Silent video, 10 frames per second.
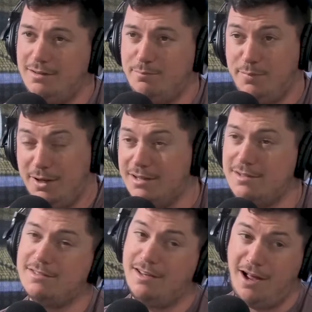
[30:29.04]

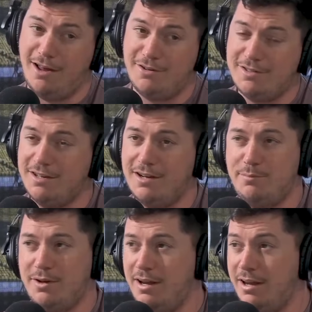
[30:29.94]
because Conor is here, like, but
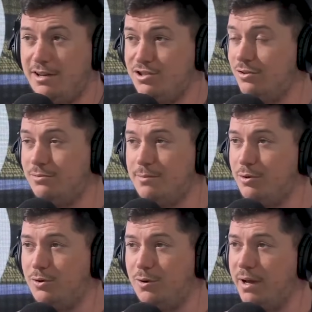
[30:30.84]
I actually don't remember a
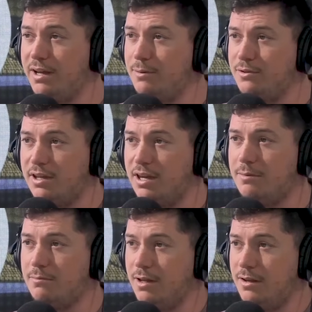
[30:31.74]
whole pile about the game,
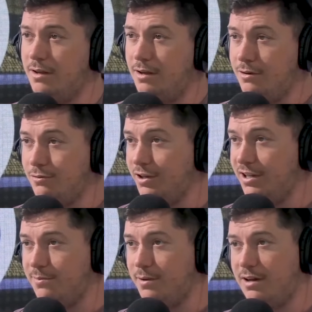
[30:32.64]
really.
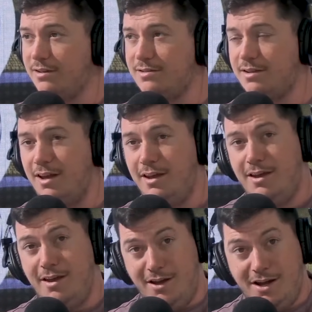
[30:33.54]
To be honest,
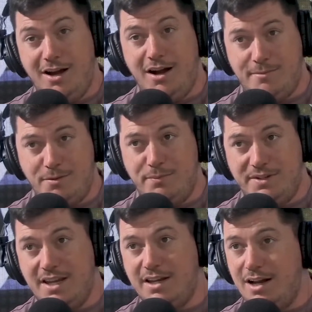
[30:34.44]
I remember being
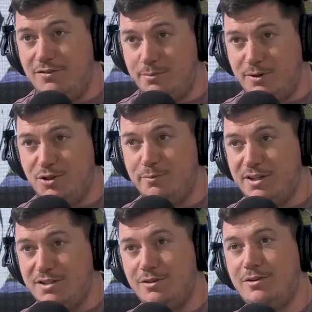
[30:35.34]
taken off with about 2
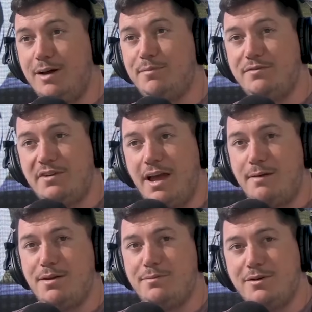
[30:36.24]
minutes to go and not being very
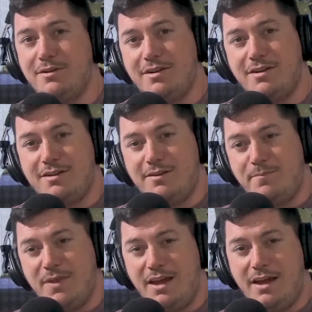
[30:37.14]
happy about
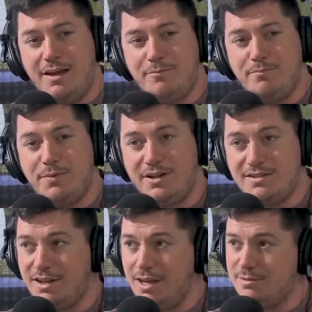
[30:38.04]
it, because the
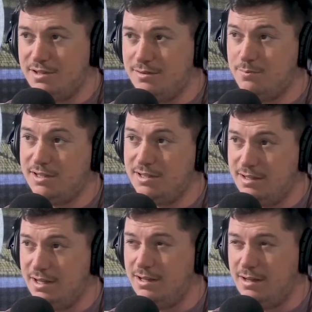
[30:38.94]
game was
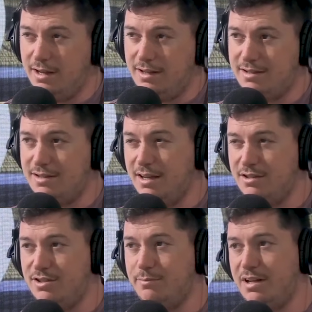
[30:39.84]
still at that stage
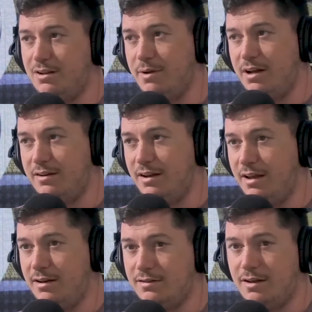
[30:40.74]
in the mental pot, and